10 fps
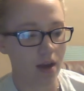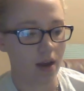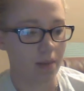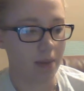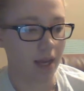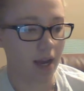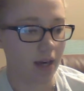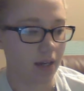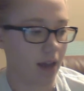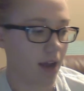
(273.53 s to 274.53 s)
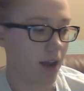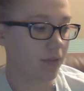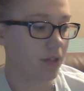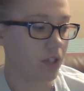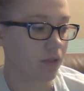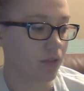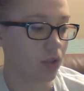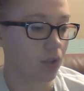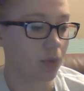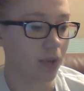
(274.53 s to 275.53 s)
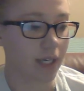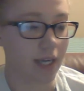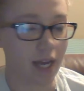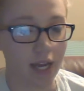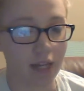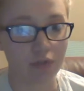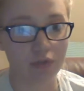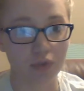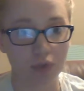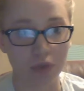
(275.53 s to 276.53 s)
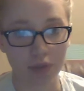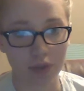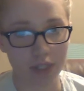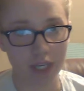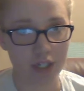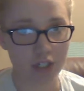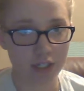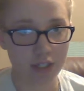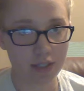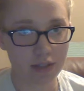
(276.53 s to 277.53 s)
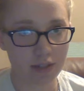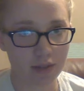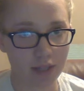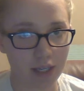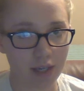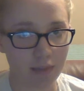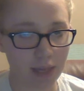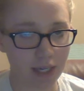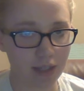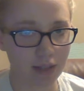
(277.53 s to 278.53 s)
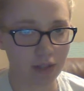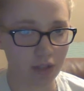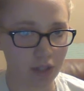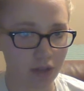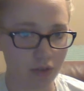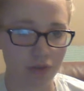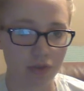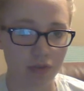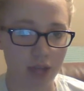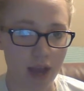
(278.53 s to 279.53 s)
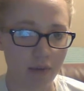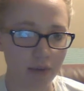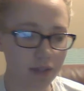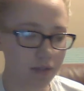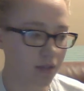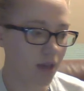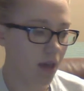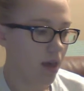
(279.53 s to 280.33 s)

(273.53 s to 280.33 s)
I had an average of 2.9 full rotations in a minute during those 3 hours.